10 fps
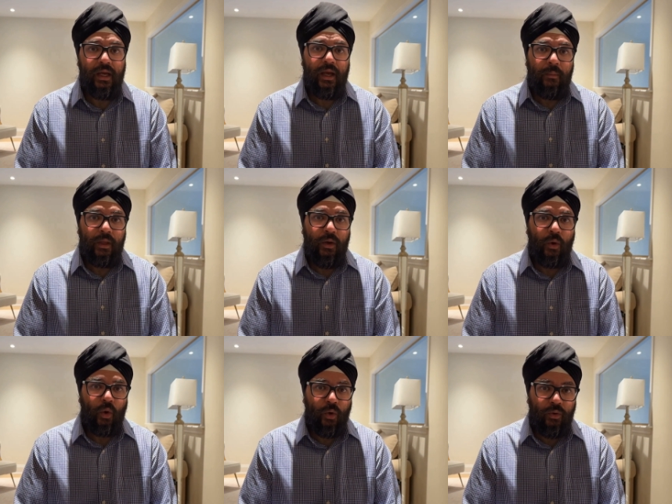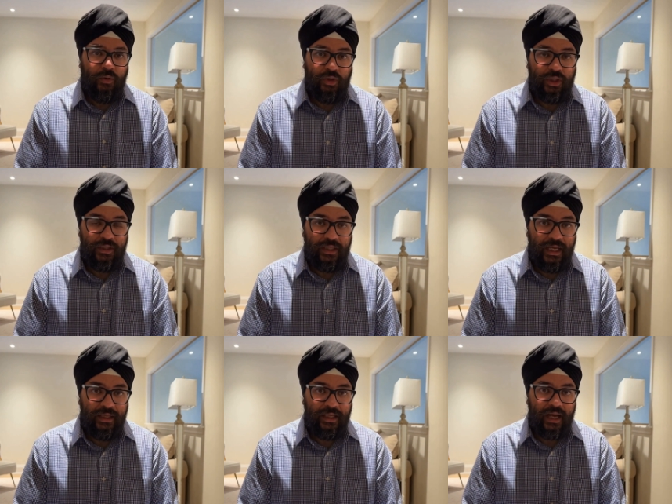among all
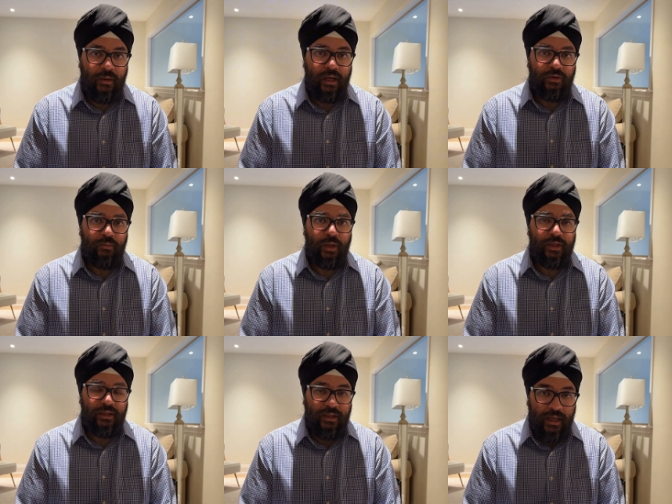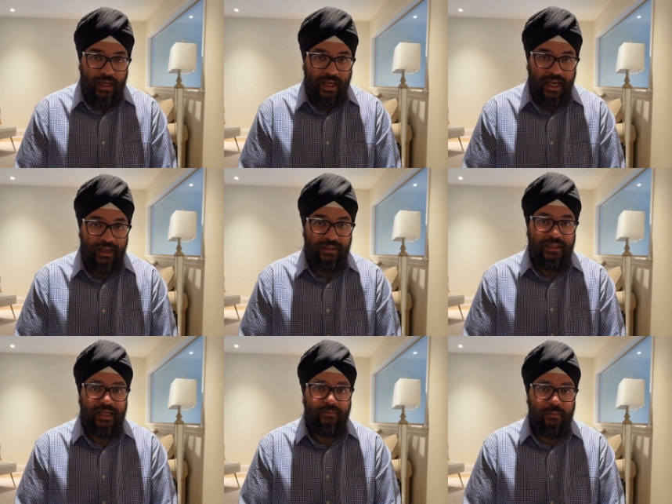GTA townhouse markets at
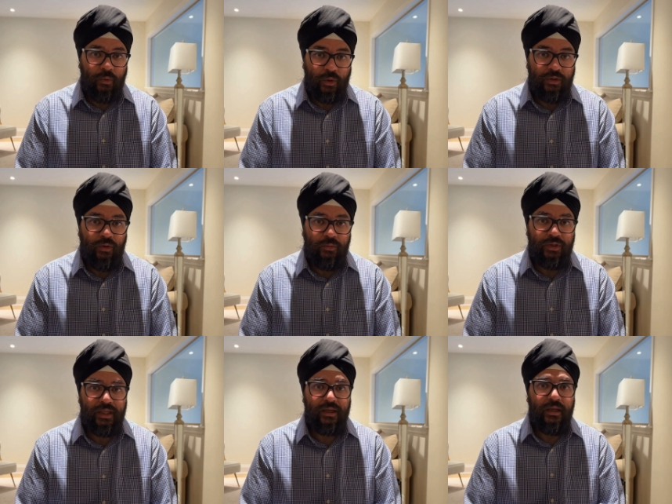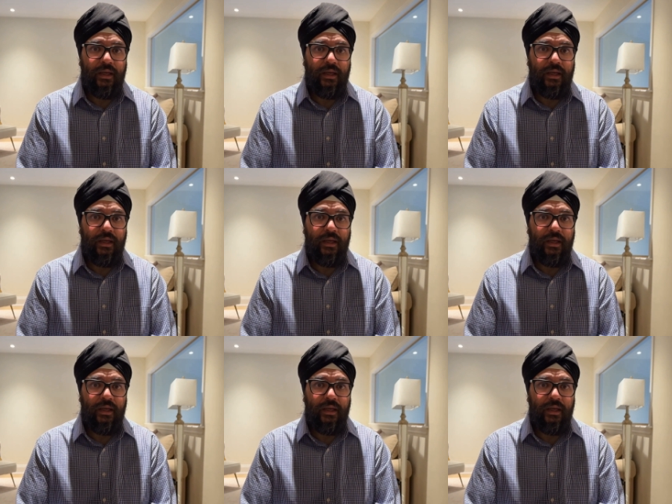7.2%,